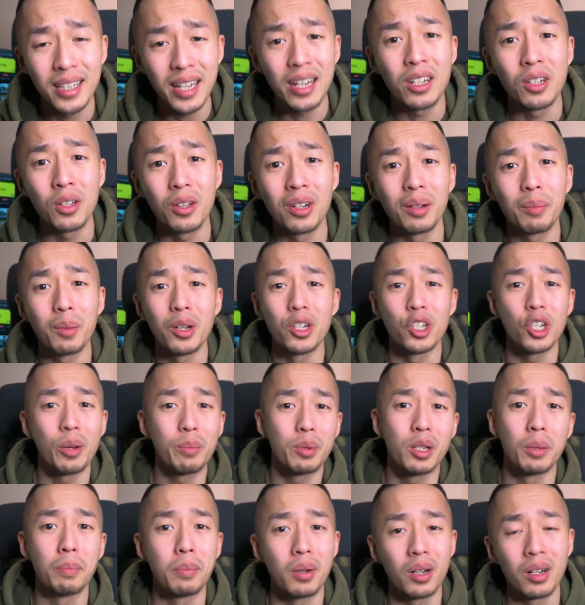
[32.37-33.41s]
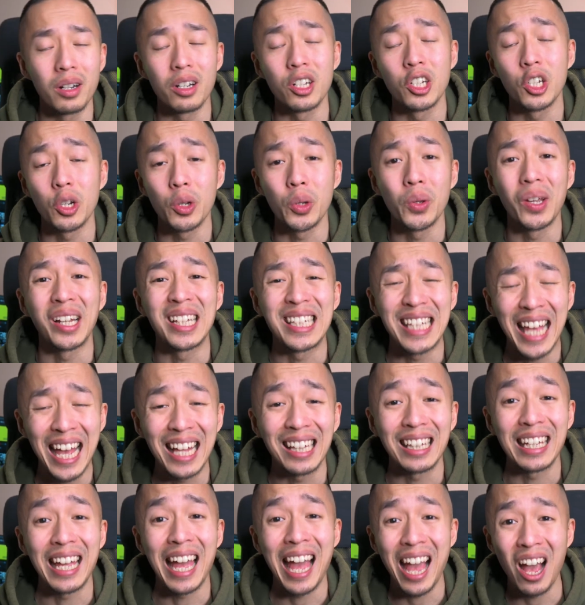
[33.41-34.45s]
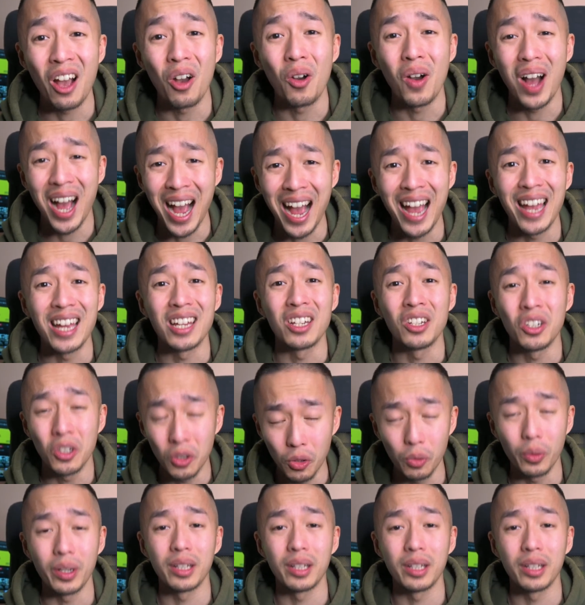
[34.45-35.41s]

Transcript: Stay tuned, I'm gonna jump into Premiere and show you exactly how I do